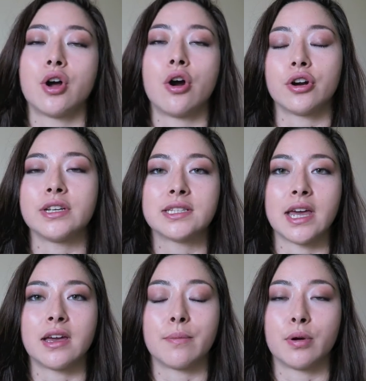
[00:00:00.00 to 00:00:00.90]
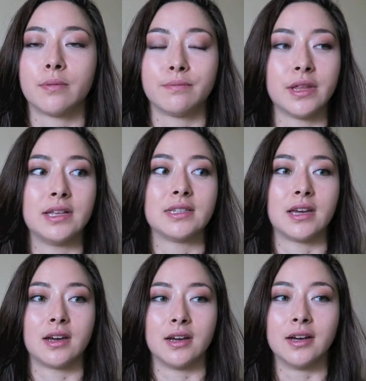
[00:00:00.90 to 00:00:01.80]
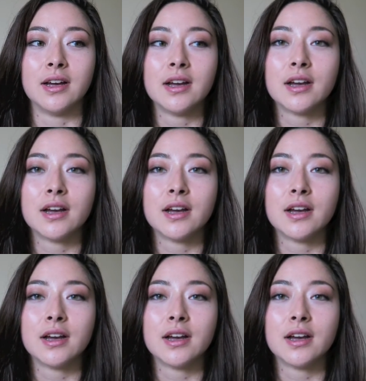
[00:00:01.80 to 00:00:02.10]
Hard is like a